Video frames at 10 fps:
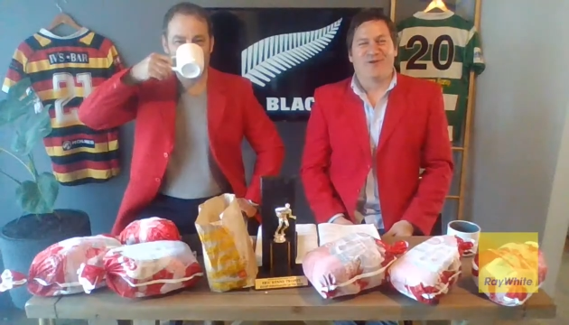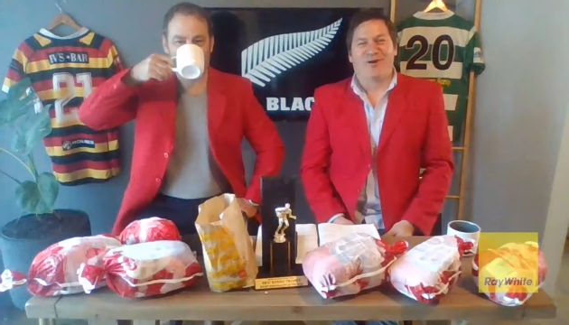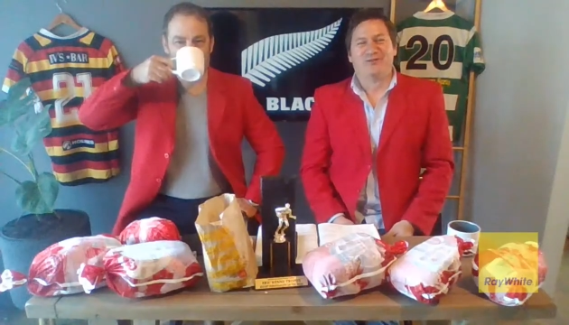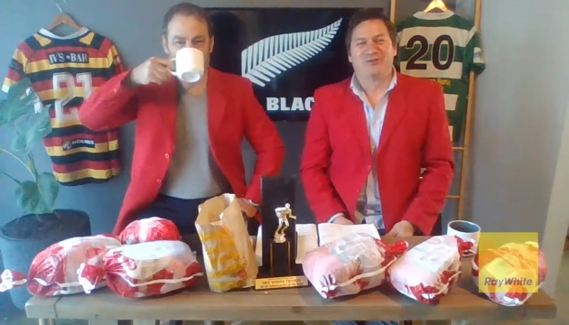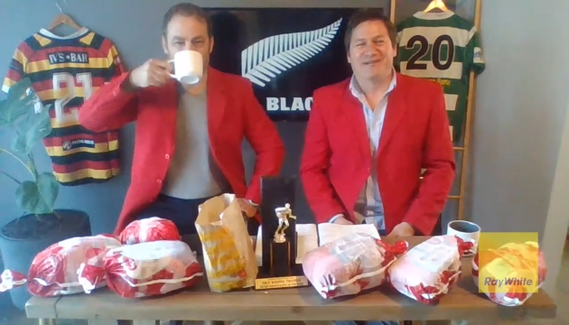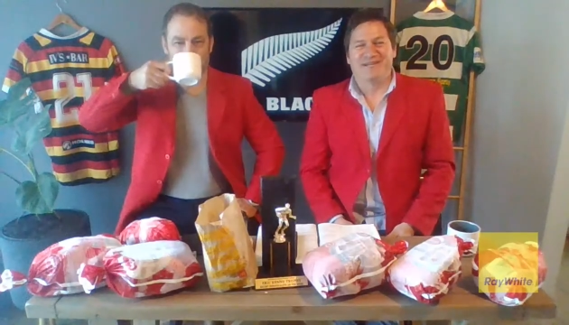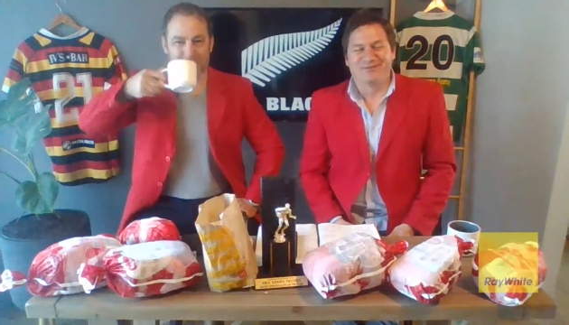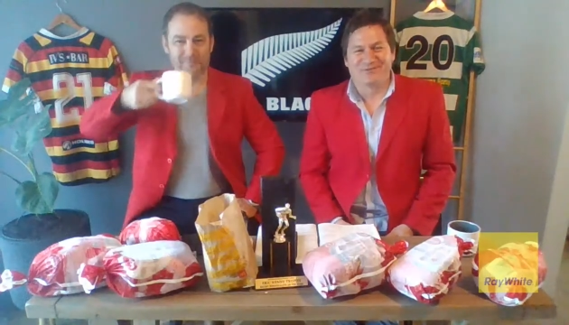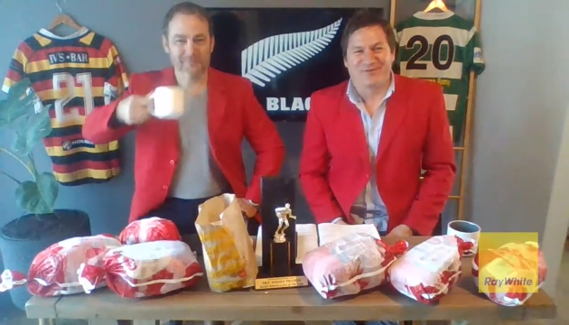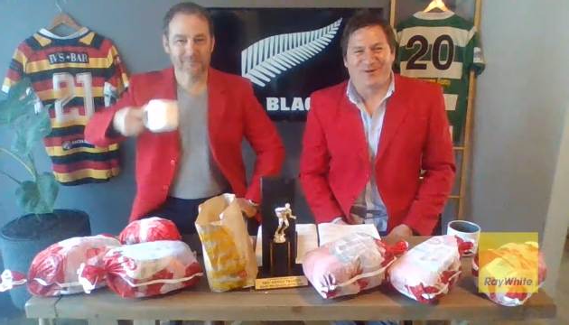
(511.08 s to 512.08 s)
Speaker 1: a voluntary,
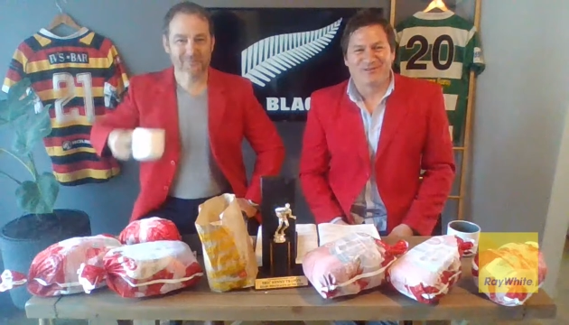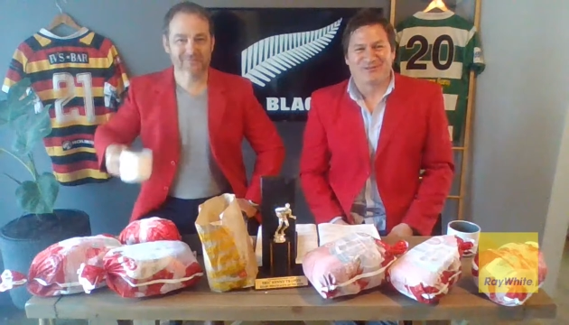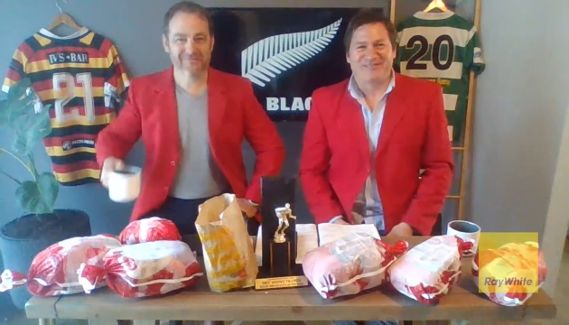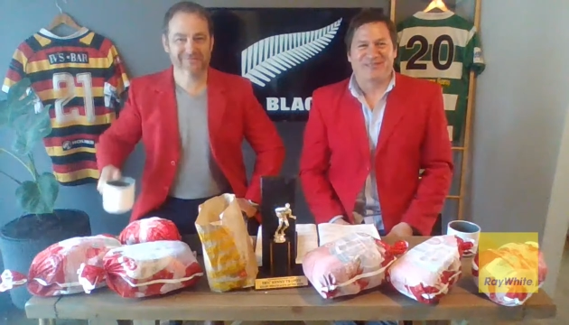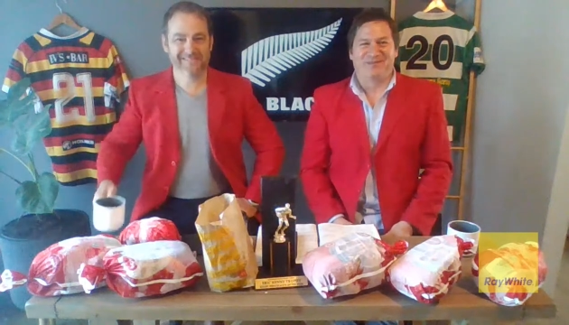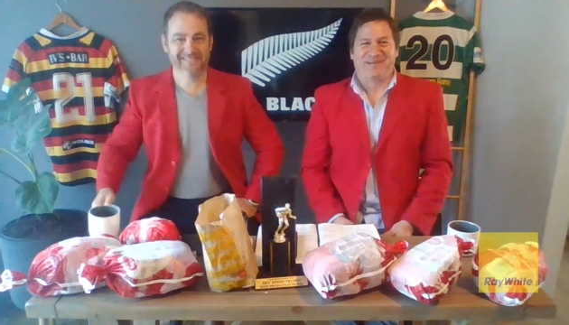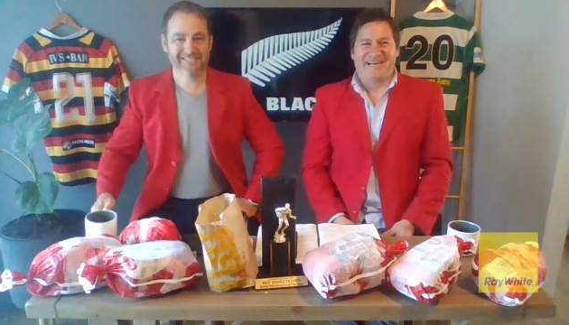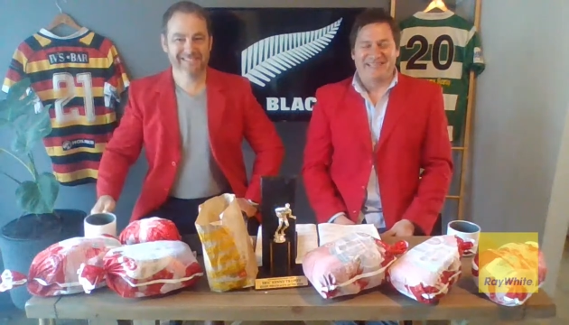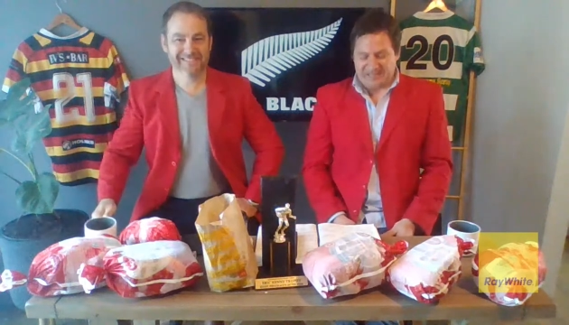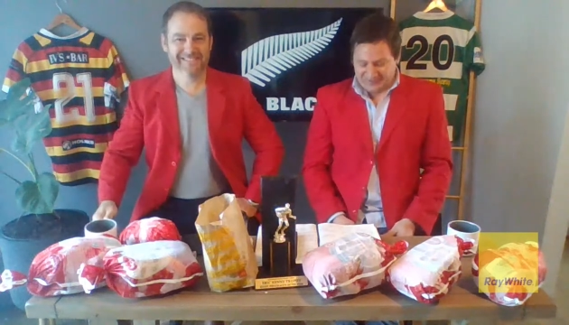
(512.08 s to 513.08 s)
it was a voluntary
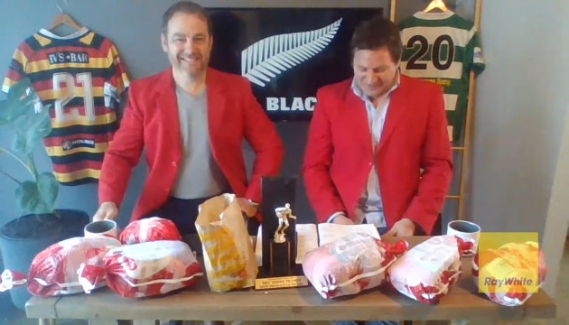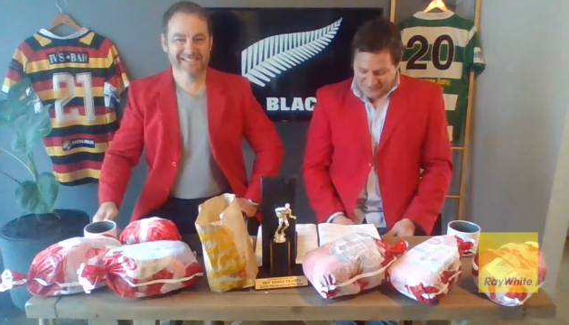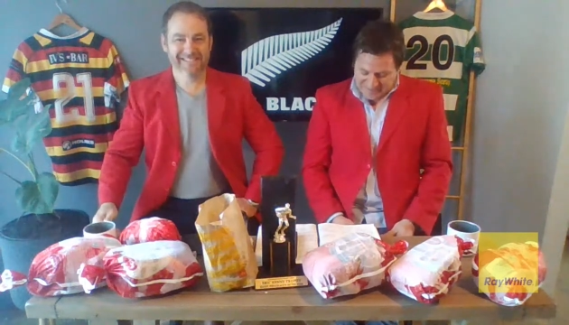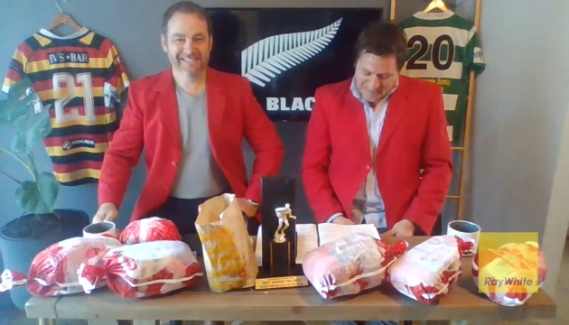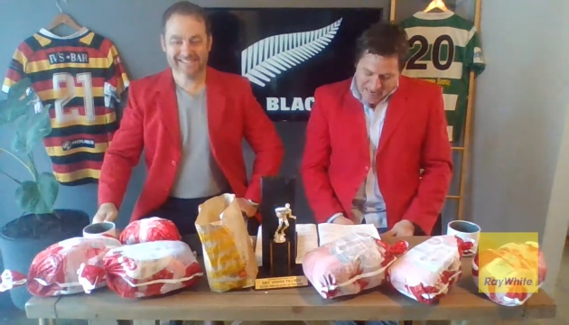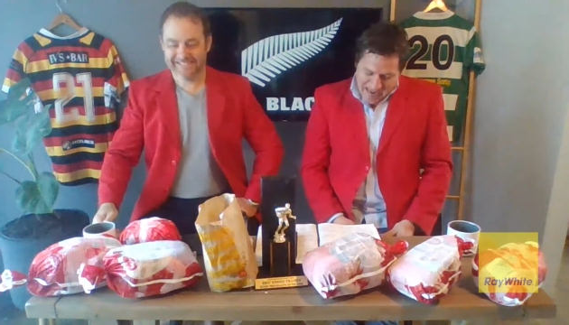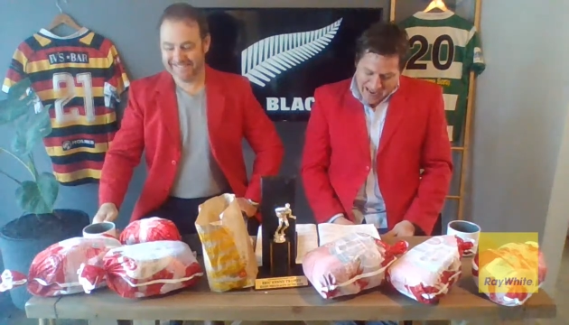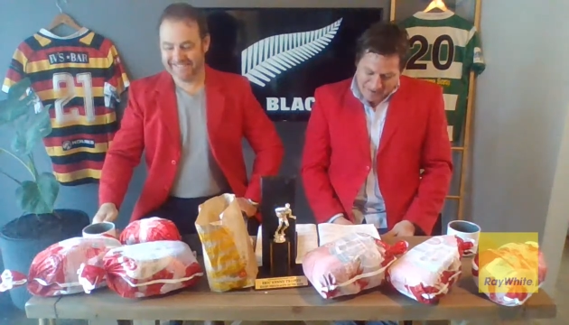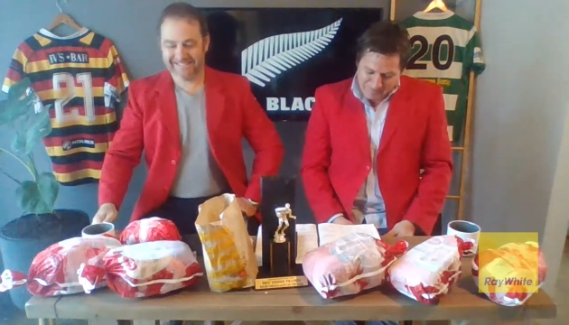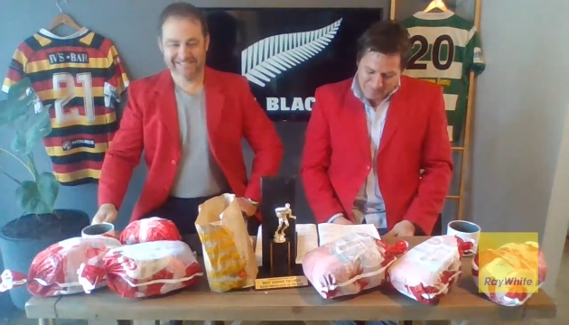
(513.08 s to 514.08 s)
termination, correct?
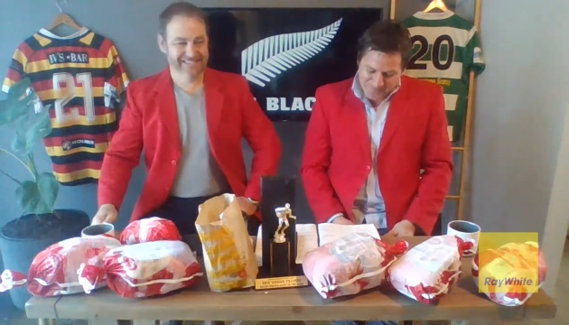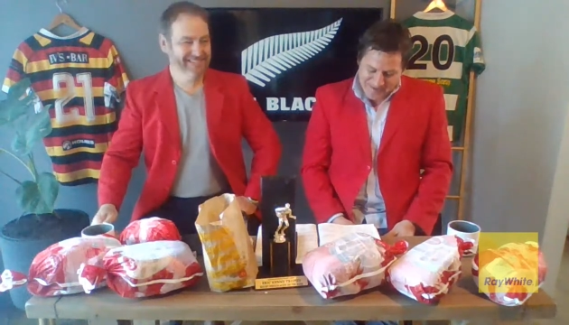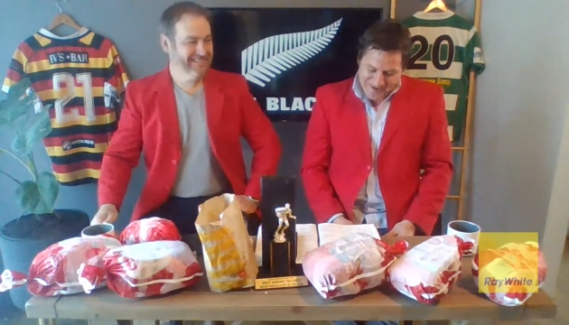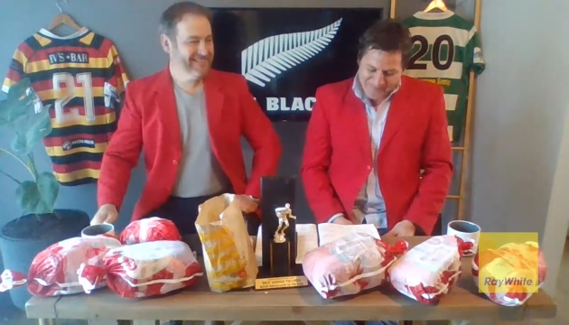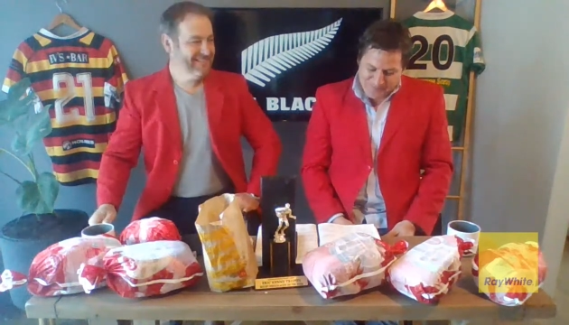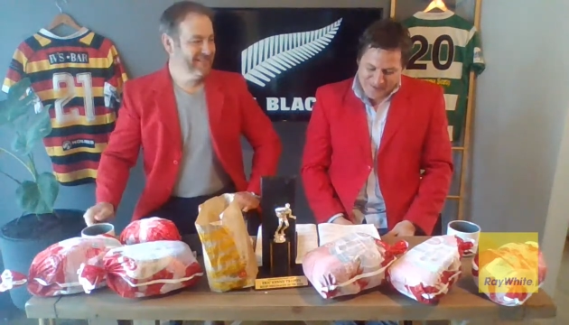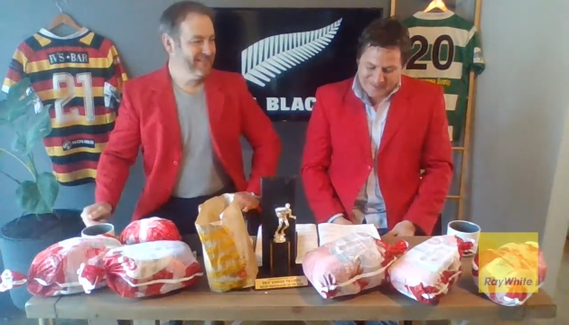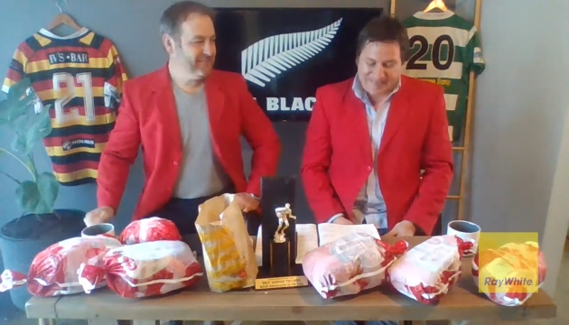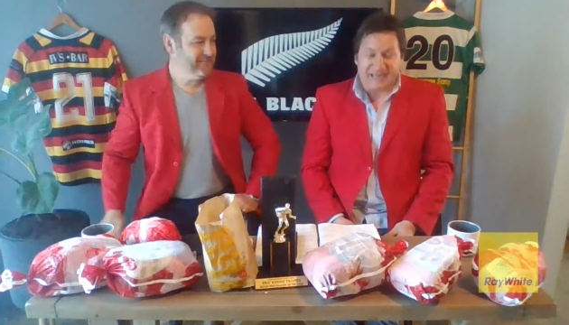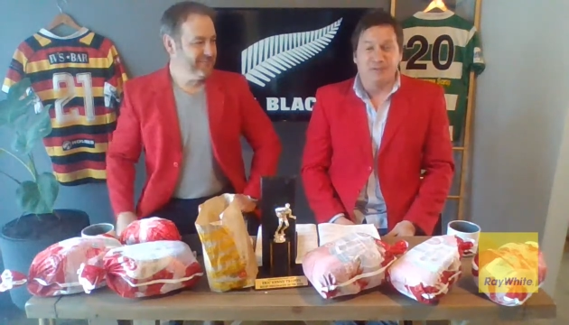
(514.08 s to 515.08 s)
Um,
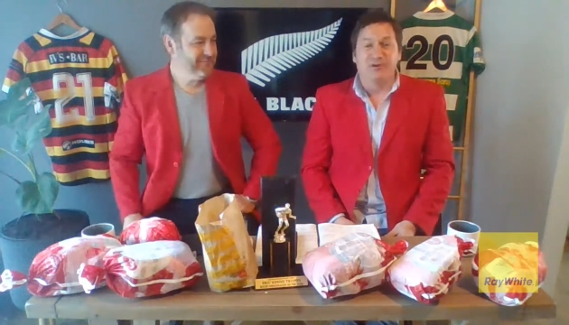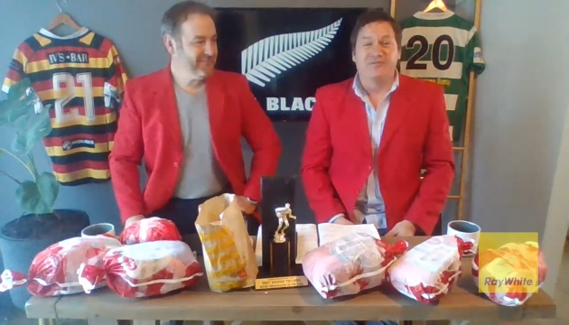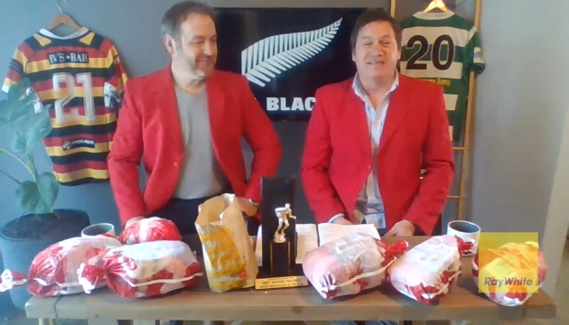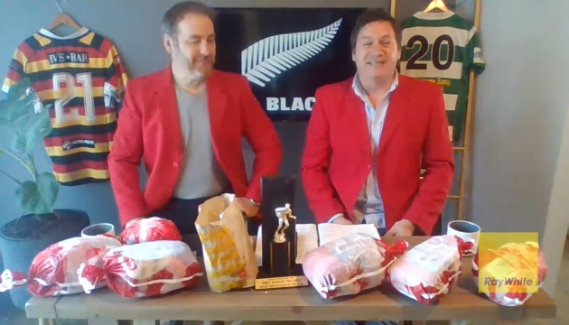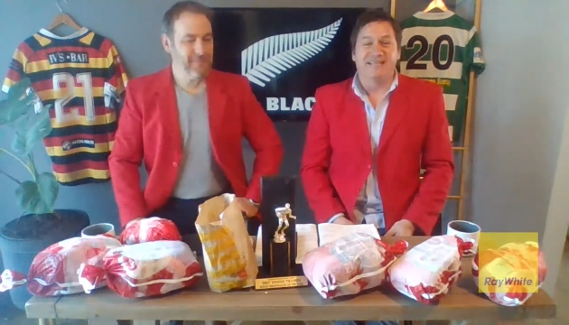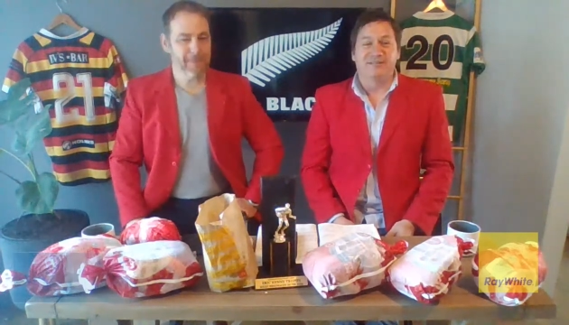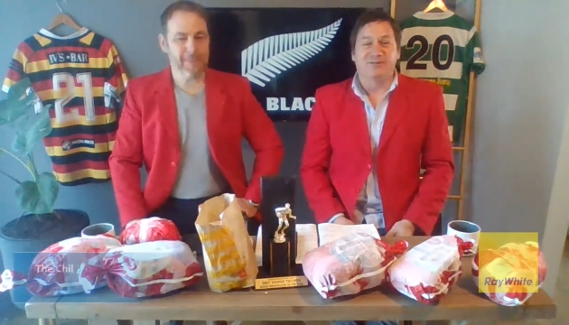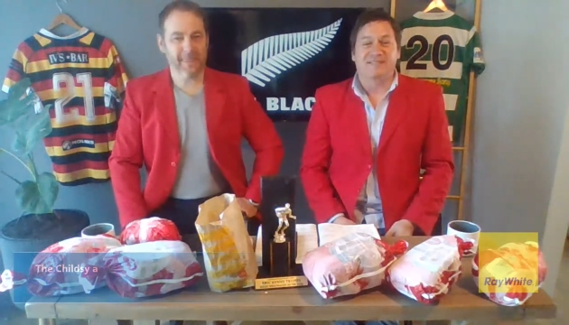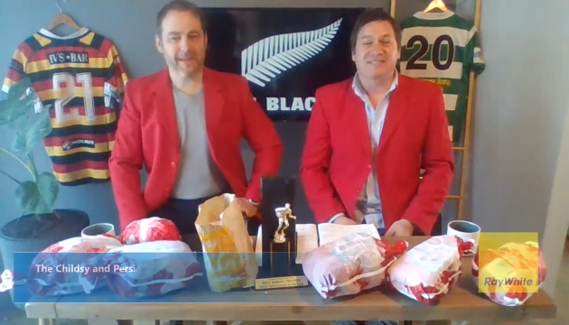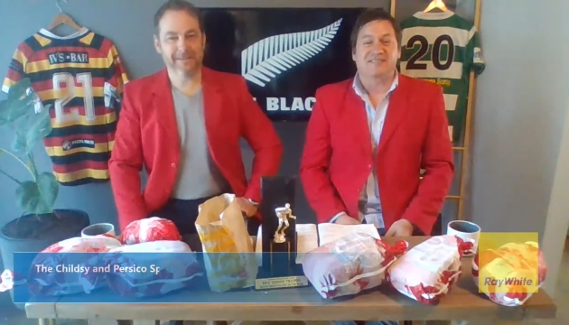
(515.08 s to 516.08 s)
but uh, you're moving
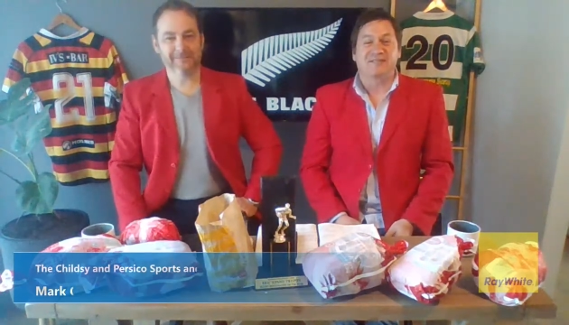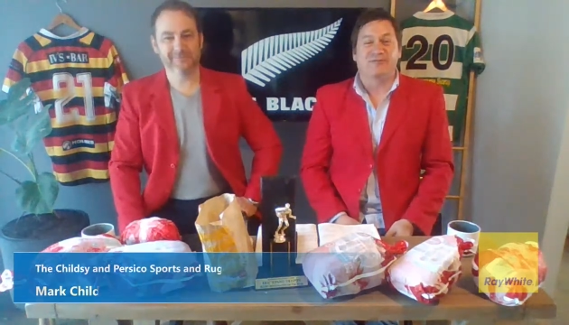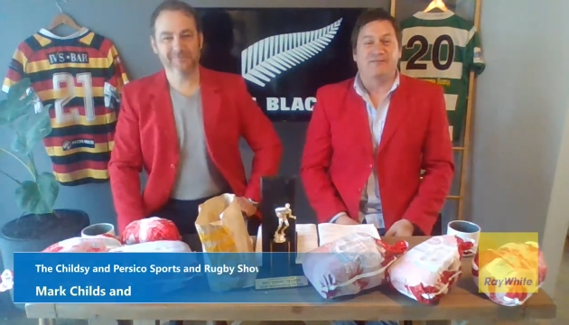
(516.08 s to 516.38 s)
into assistant